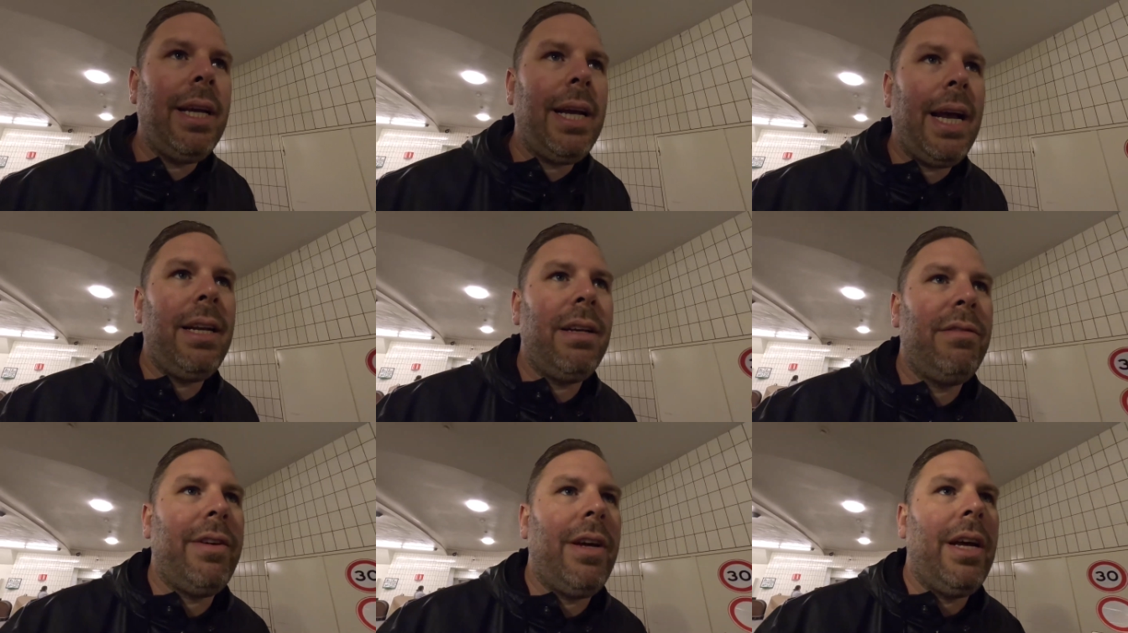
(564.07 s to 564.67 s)
kind
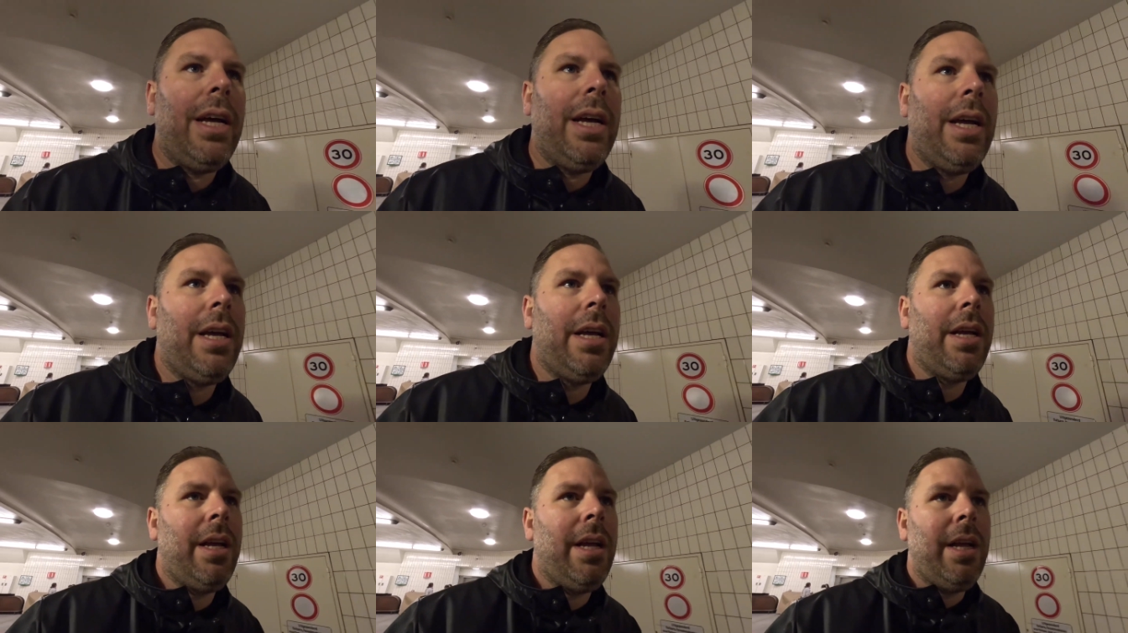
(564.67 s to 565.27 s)
of a
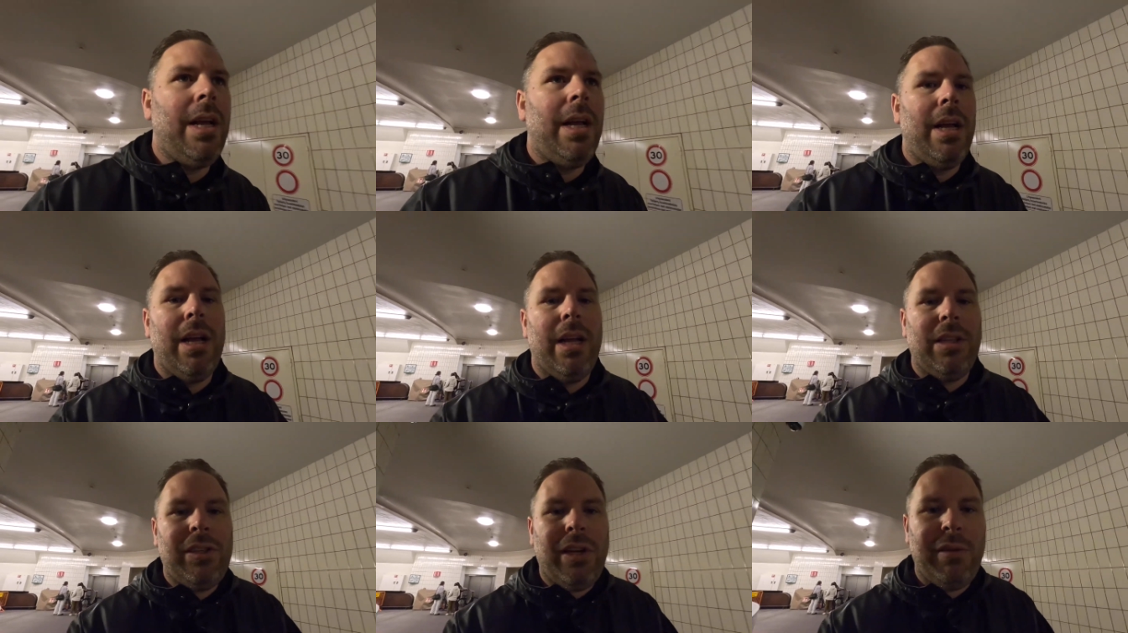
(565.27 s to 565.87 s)

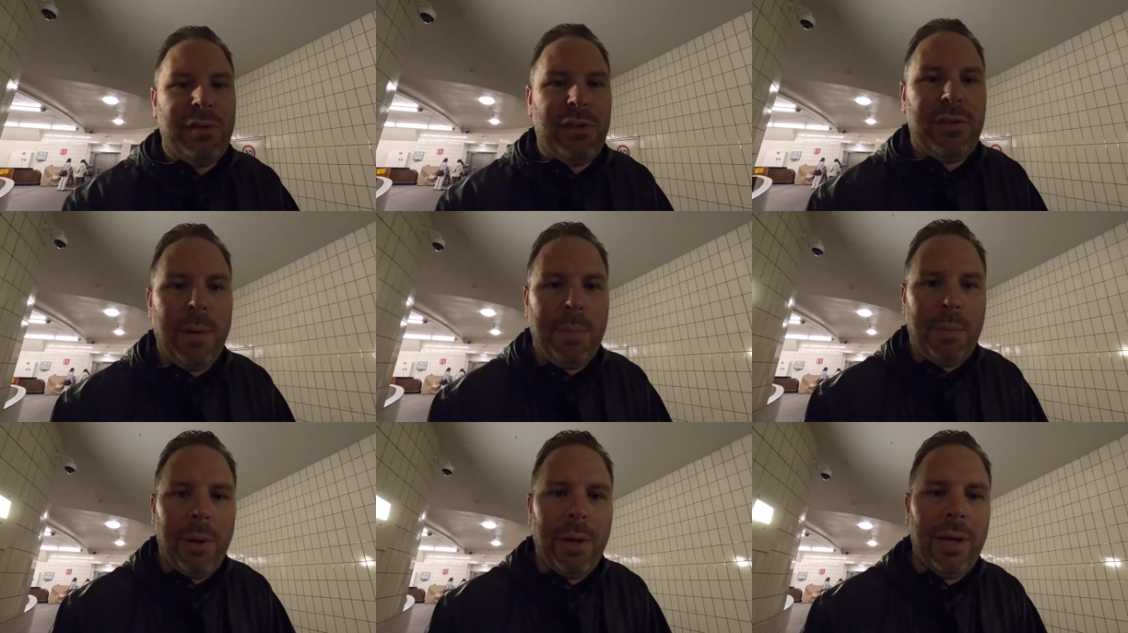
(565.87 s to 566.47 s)
tough trip.
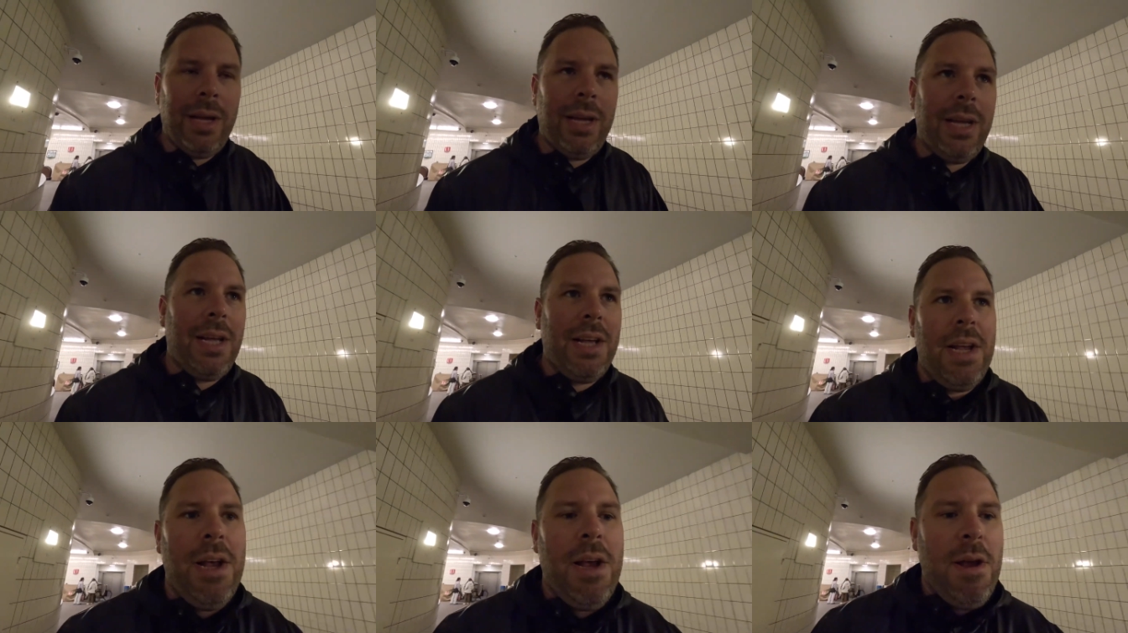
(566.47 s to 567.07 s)

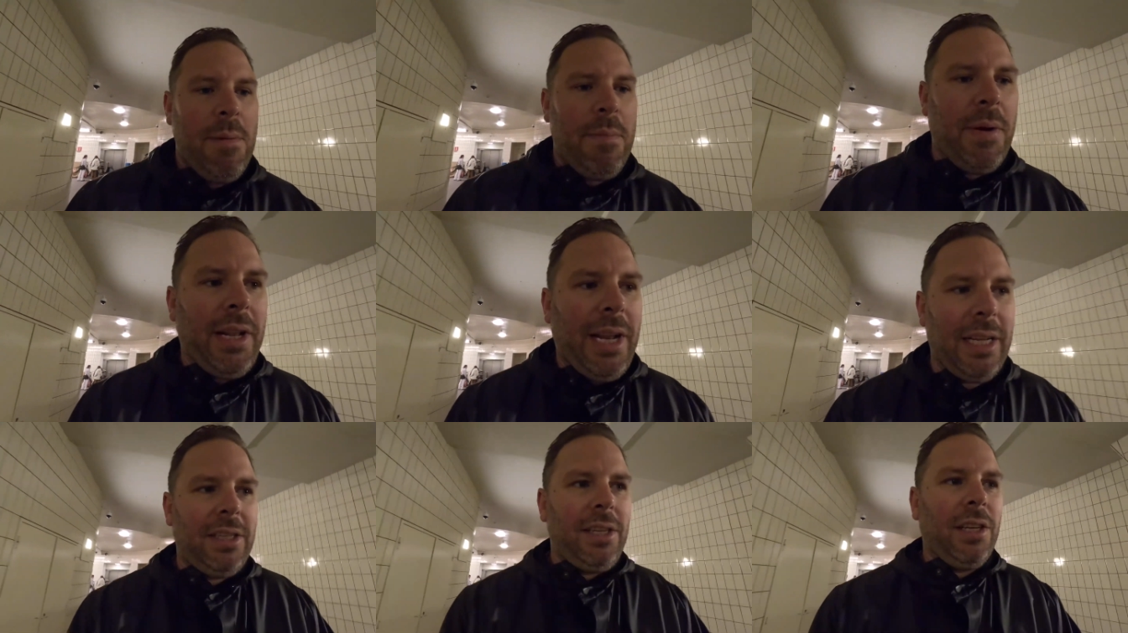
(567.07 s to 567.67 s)
But
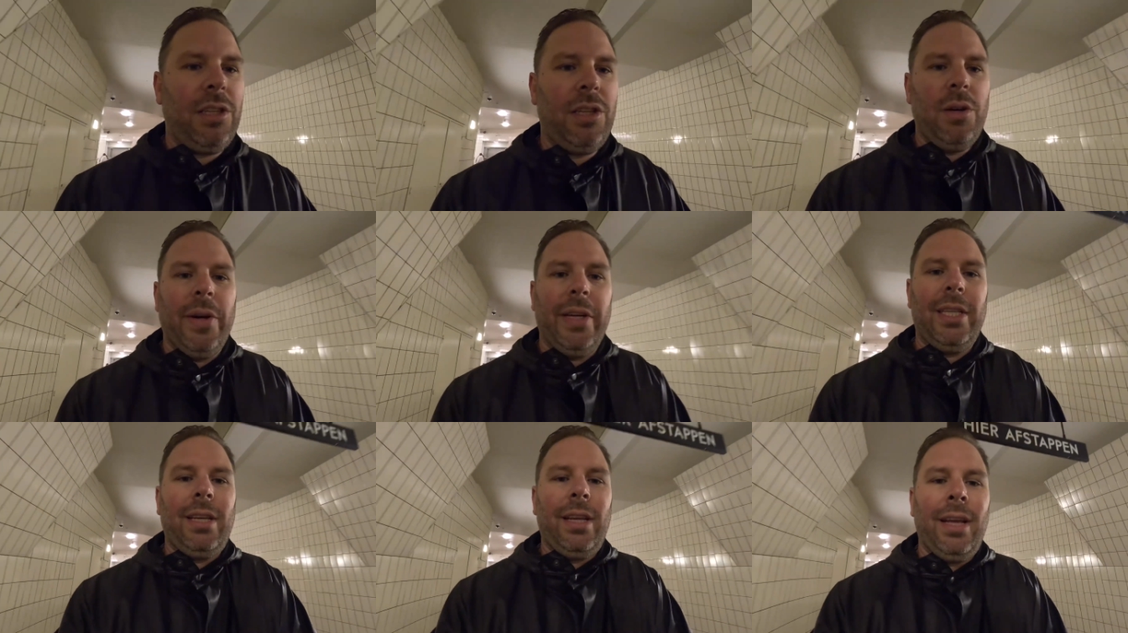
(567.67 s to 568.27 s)
let's just do it.